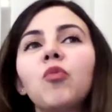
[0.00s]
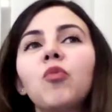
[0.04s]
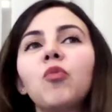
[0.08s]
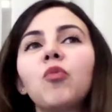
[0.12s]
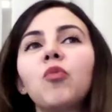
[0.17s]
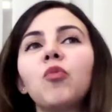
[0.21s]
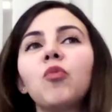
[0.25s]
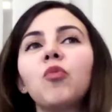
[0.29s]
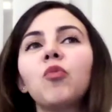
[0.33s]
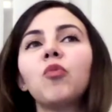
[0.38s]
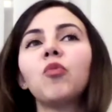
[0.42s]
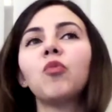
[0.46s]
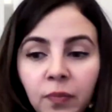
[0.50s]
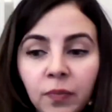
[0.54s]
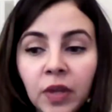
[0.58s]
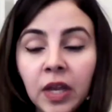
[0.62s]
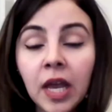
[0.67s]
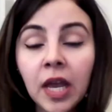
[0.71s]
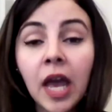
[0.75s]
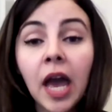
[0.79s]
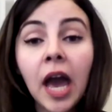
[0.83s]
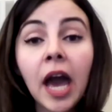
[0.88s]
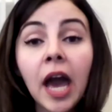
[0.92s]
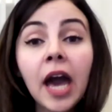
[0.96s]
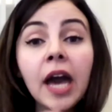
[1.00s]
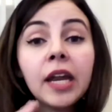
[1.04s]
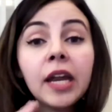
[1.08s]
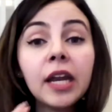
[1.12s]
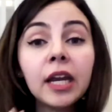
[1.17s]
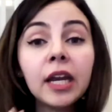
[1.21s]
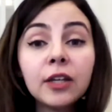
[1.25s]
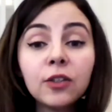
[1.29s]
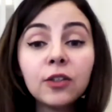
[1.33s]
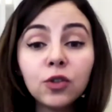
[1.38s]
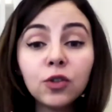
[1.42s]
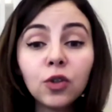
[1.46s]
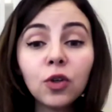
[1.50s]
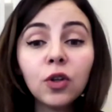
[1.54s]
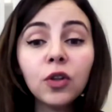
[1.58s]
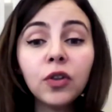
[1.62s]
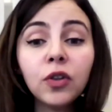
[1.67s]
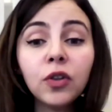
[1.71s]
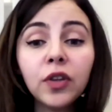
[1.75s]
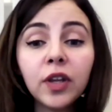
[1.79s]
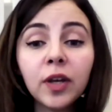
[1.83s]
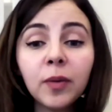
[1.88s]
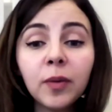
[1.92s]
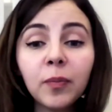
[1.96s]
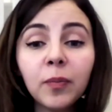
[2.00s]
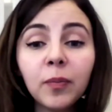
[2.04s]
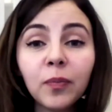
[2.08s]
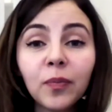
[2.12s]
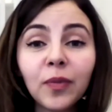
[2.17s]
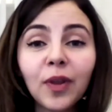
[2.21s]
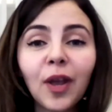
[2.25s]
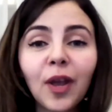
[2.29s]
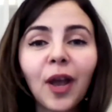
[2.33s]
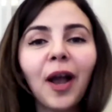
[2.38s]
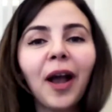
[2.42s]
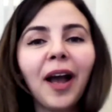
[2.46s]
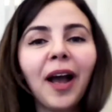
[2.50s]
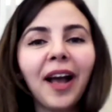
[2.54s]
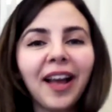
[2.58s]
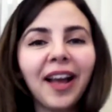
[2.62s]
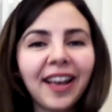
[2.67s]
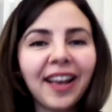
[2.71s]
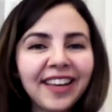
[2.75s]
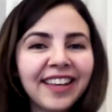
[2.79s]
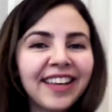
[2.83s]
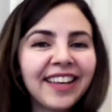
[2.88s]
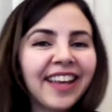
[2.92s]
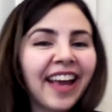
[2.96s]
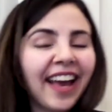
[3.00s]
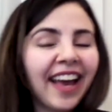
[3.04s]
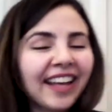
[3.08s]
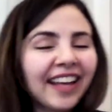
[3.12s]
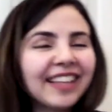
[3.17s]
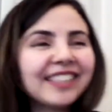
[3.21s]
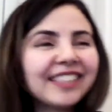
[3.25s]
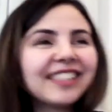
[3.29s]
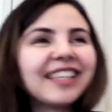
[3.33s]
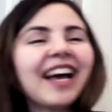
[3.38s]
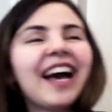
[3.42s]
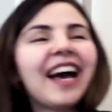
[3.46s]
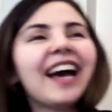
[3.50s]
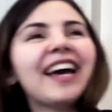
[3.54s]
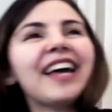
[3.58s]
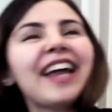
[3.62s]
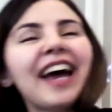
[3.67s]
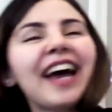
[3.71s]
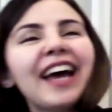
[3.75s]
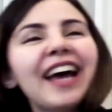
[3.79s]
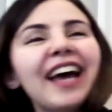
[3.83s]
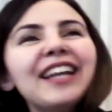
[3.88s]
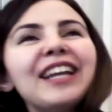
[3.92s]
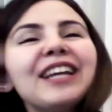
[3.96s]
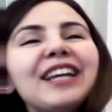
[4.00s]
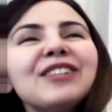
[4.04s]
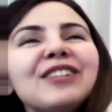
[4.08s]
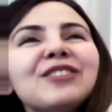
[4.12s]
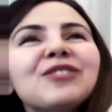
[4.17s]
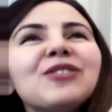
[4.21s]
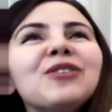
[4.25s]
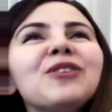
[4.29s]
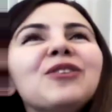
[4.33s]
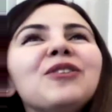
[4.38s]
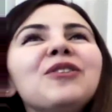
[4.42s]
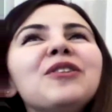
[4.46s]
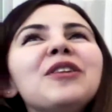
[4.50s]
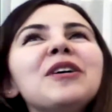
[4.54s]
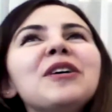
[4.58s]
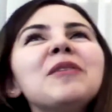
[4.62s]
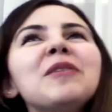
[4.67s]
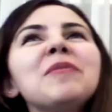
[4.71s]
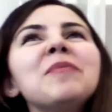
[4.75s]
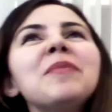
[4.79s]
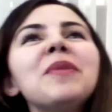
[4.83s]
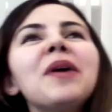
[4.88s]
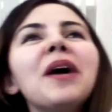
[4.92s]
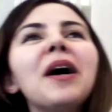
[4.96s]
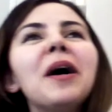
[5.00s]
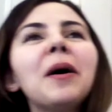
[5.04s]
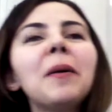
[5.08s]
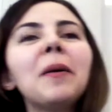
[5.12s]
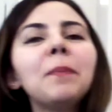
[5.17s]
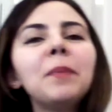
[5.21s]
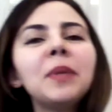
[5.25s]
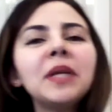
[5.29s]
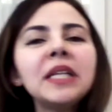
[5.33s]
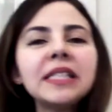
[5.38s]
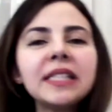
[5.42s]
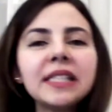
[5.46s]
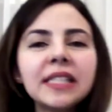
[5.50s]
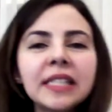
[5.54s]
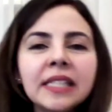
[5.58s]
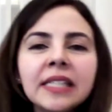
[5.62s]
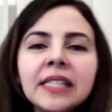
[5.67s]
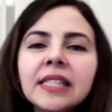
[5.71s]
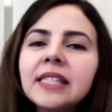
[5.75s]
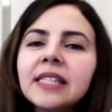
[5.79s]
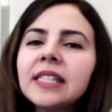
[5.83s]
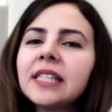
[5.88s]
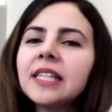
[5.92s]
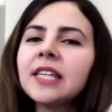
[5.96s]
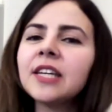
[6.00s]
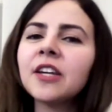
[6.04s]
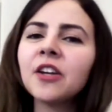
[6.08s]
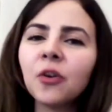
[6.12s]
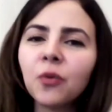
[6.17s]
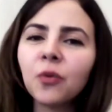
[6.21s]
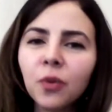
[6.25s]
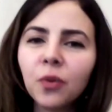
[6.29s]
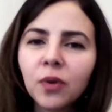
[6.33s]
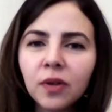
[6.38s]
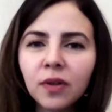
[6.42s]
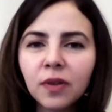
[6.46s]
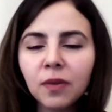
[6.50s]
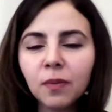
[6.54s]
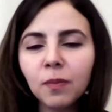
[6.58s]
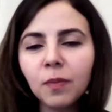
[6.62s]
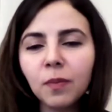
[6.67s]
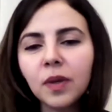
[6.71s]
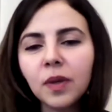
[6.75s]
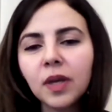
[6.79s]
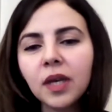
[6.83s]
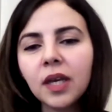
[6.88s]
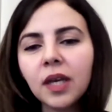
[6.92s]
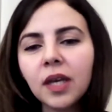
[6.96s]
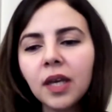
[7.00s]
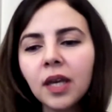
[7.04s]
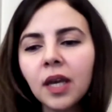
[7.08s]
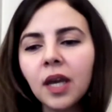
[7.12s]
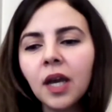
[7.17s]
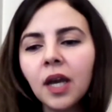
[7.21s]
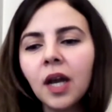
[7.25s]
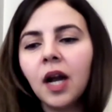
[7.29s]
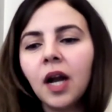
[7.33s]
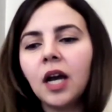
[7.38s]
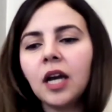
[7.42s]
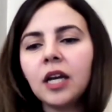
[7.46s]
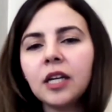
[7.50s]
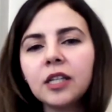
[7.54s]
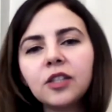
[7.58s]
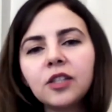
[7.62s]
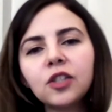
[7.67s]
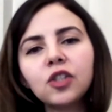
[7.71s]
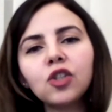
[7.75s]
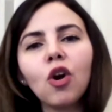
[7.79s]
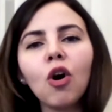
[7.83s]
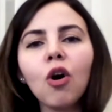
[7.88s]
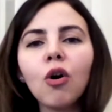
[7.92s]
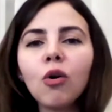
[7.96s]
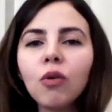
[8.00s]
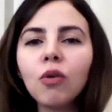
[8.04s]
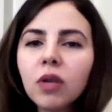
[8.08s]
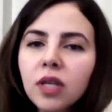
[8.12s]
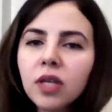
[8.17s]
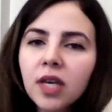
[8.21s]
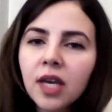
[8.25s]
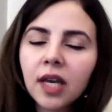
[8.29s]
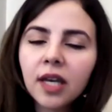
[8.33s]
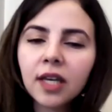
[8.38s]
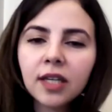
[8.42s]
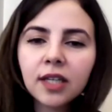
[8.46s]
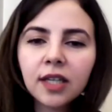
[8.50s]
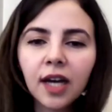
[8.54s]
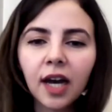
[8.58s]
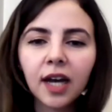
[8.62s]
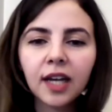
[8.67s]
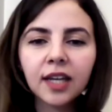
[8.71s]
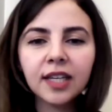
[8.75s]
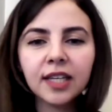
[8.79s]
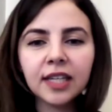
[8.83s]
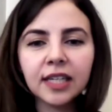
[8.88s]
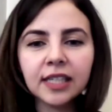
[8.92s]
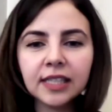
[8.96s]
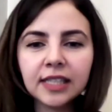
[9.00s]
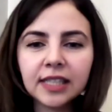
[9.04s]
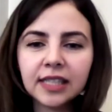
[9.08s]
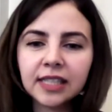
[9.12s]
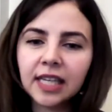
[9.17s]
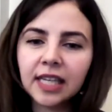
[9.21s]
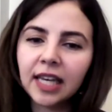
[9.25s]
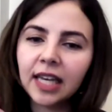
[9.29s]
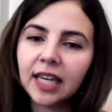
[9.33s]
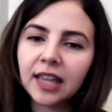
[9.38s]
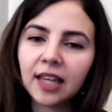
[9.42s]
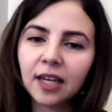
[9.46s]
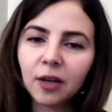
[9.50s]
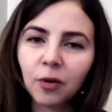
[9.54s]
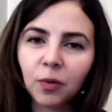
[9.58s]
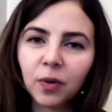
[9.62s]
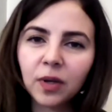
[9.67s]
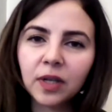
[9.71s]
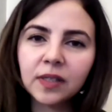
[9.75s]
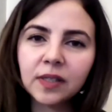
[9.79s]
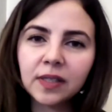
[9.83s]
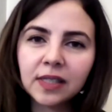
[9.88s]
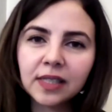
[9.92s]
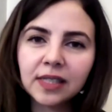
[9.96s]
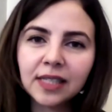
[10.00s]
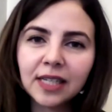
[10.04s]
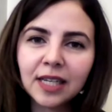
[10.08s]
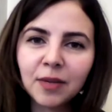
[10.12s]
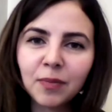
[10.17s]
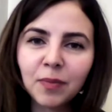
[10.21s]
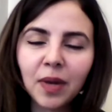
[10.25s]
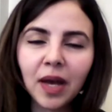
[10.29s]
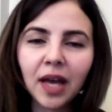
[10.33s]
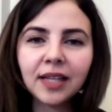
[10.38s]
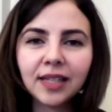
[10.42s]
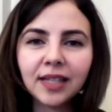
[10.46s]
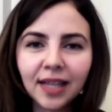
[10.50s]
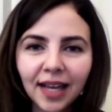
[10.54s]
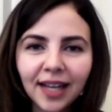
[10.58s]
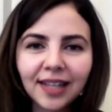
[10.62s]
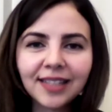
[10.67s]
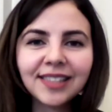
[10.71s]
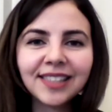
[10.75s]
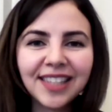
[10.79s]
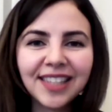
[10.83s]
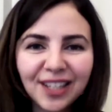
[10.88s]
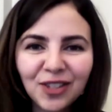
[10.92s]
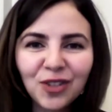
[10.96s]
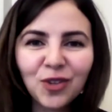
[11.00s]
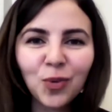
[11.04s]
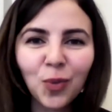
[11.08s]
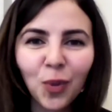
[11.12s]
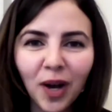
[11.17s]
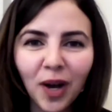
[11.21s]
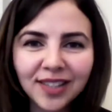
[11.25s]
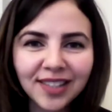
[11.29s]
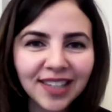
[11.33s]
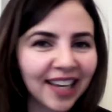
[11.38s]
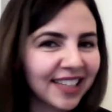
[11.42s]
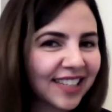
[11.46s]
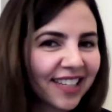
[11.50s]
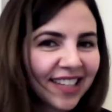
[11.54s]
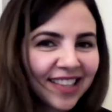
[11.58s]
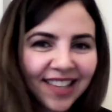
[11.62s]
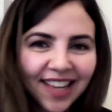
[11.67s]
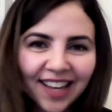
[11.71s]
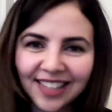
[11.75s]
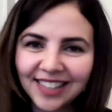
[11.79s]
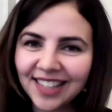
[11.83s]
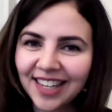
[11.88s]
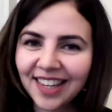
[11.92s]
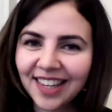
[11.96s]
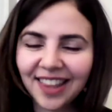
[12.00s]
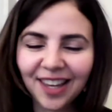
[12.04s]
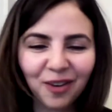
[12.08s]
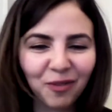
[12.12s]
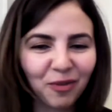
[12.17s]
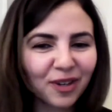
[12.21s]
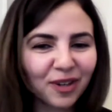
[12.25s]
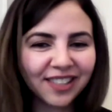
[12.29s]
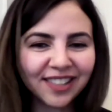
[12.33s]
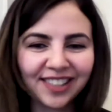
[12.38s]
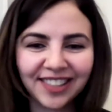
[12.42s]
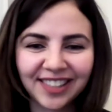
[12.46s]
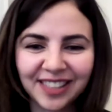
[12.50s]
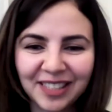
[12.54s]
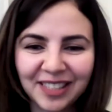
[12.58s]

my friends. I chose 4 of my friends to read them, and I told them, yeah, exactly. And I told them, be sincere with me. It's okay. I can take the criticism. And I'll tell you what, I did not take the criticism